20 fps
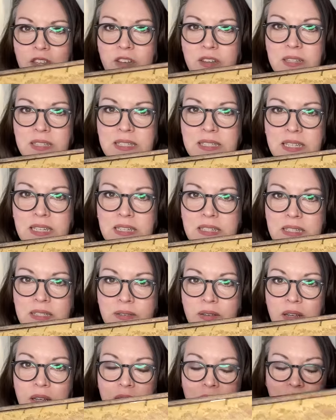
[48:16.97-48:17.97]
You can see
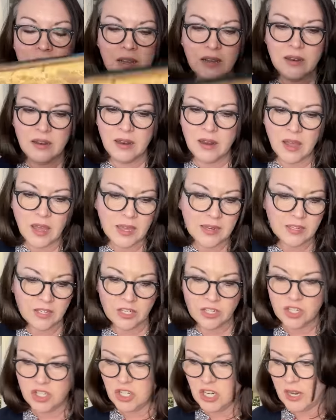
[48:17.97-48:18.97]
it's not in
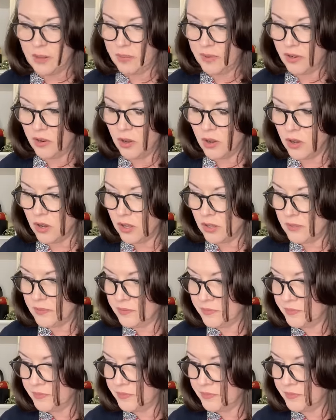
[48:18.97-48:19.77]
good shape at all.